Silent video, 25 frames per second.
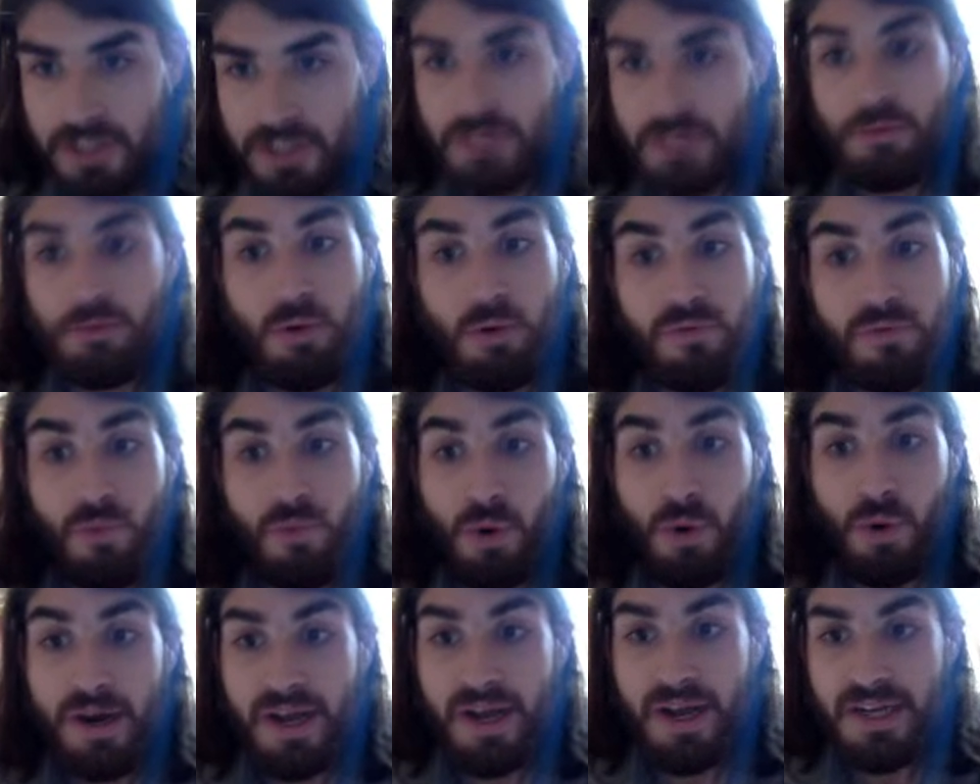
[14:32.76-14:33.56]
some more
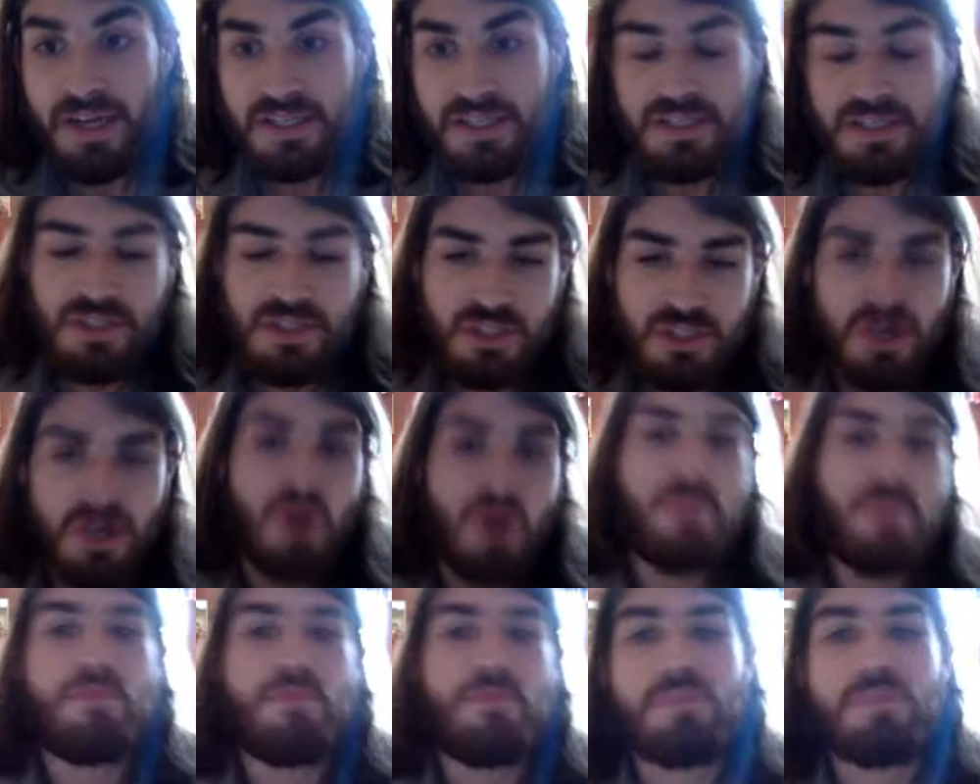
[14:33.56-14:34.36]
Fortnite.
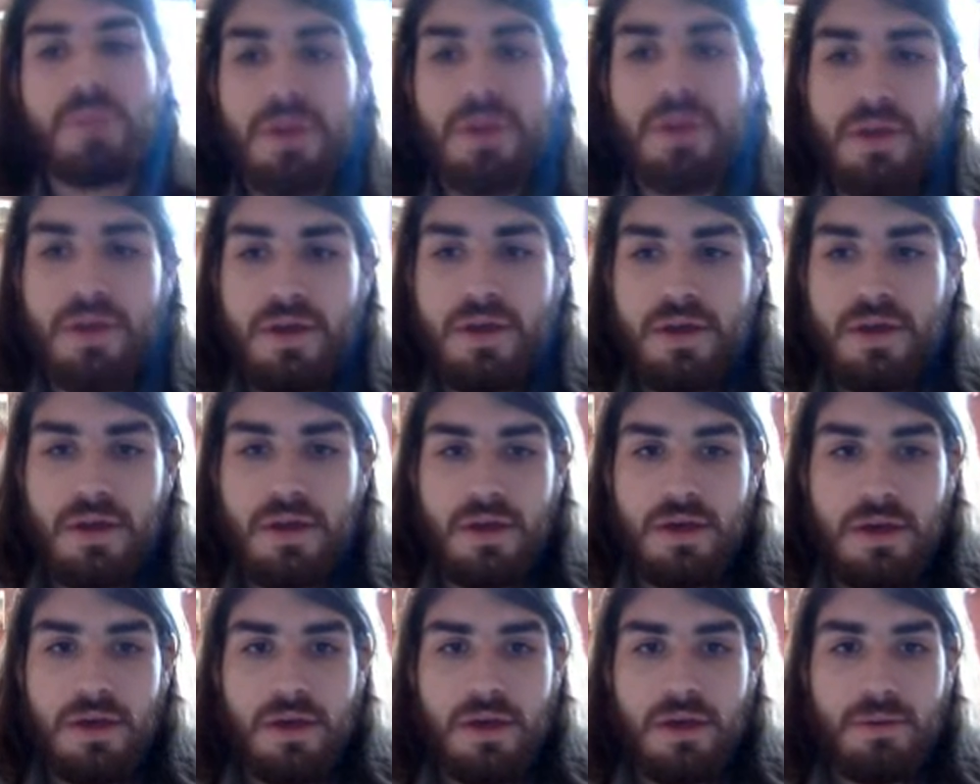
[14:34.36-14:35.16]
So
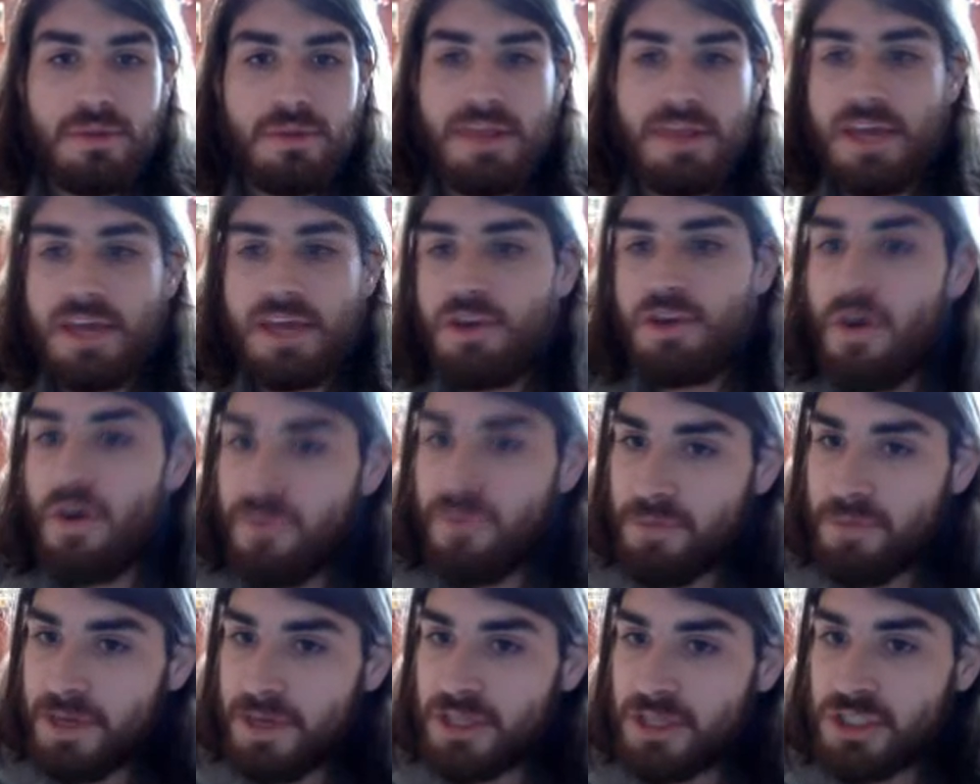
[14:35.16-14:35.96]
thank you all
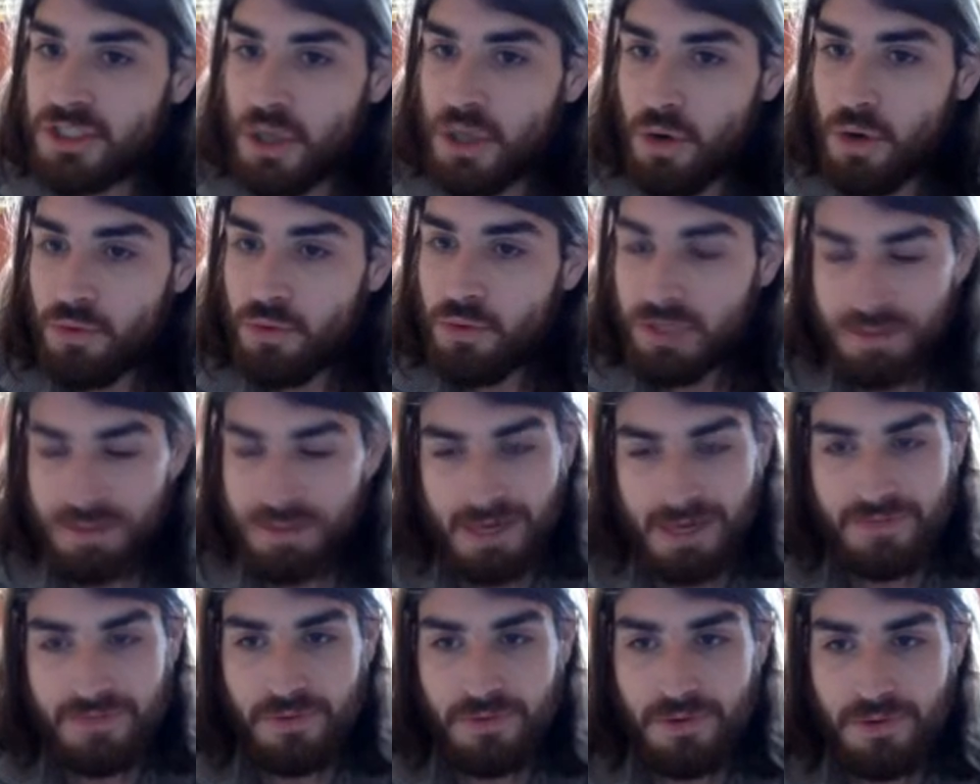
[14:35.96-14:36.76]
for being so
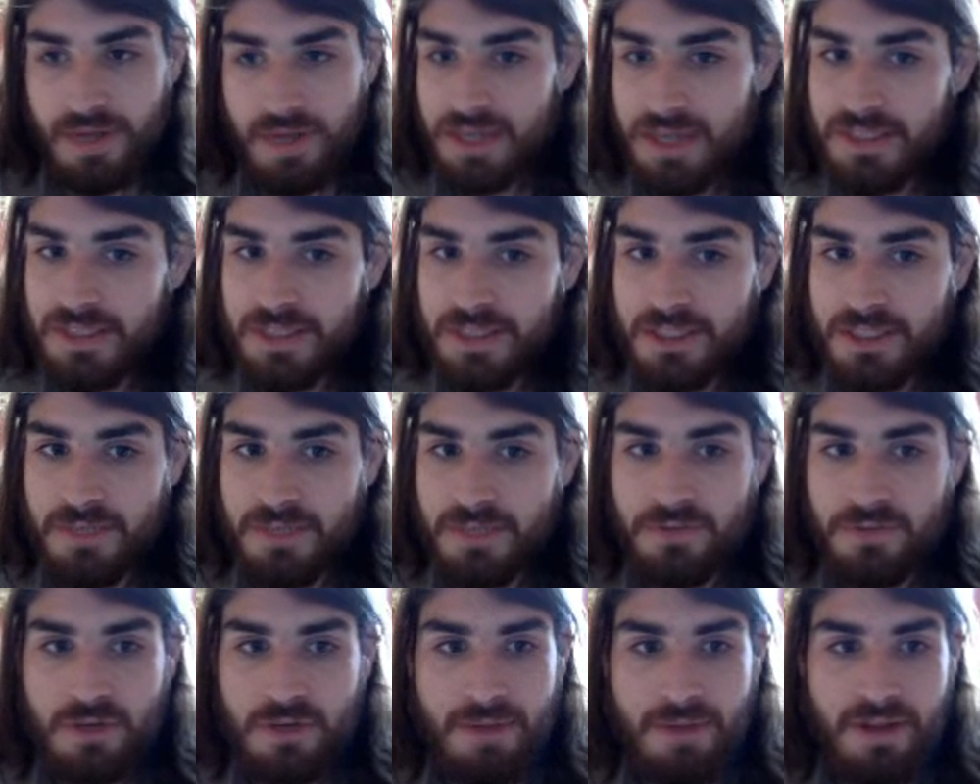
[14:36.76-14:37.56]
respectful and
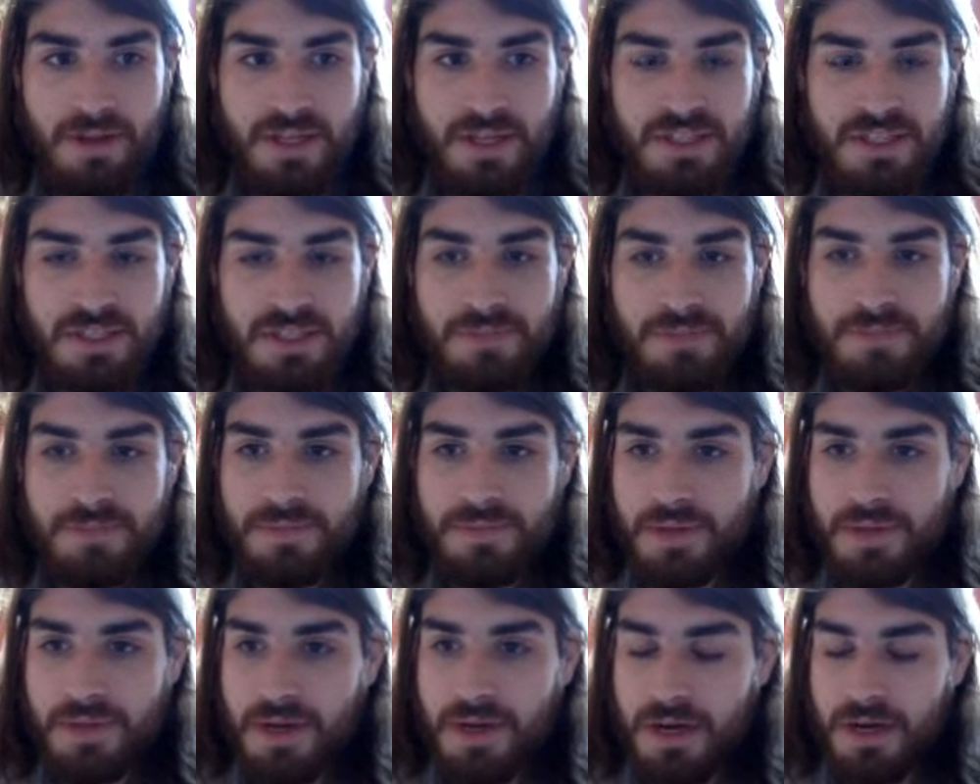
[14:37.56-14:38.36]
attentive during my lesson.
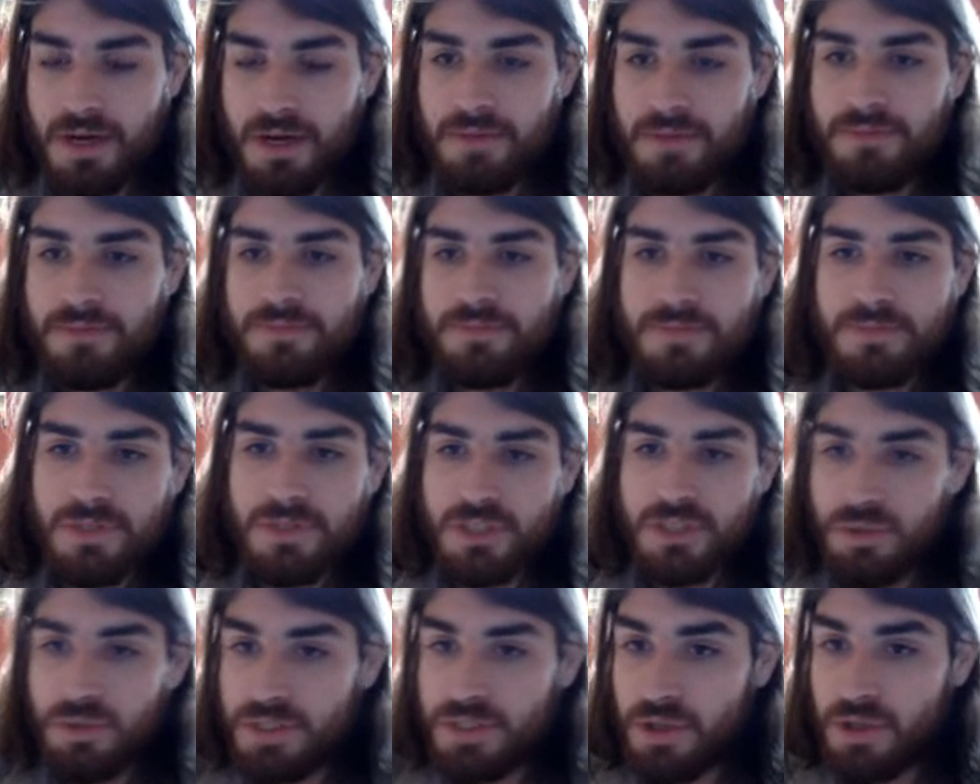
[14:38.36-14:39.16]
So
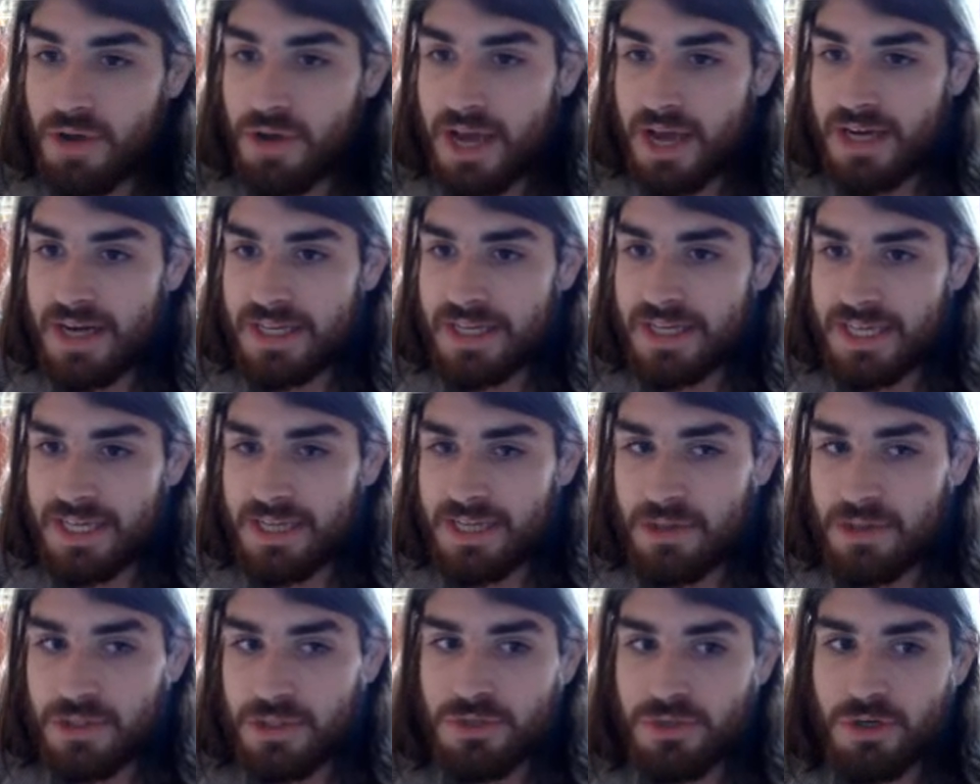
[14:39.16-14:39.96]
let's go ahead and get
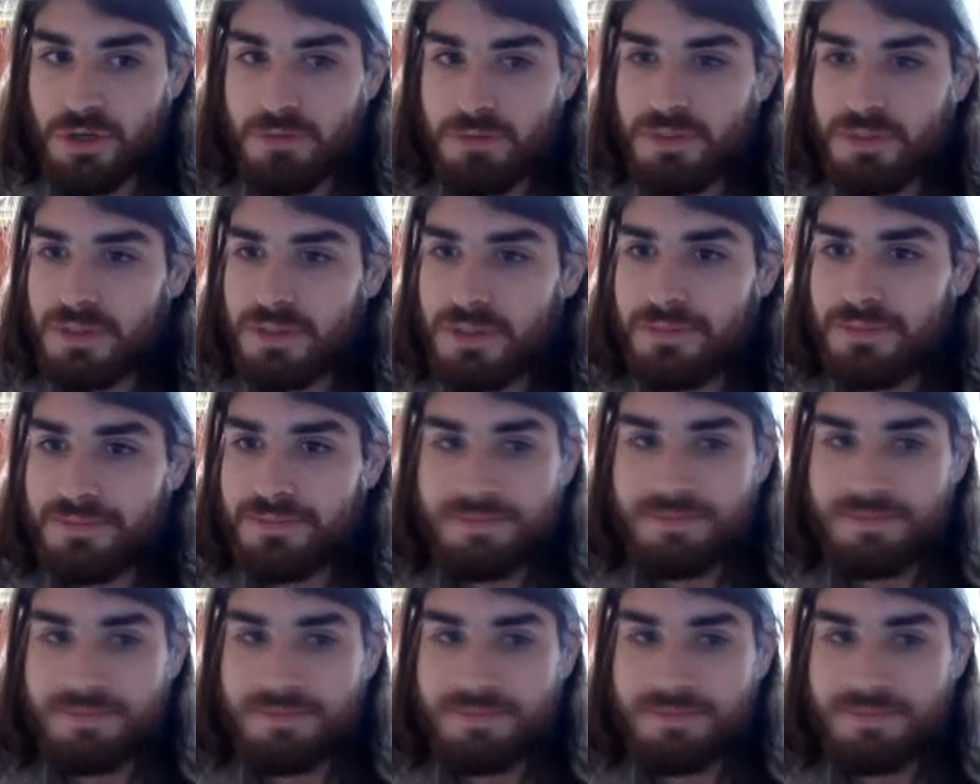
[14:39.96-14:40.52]
in those groups.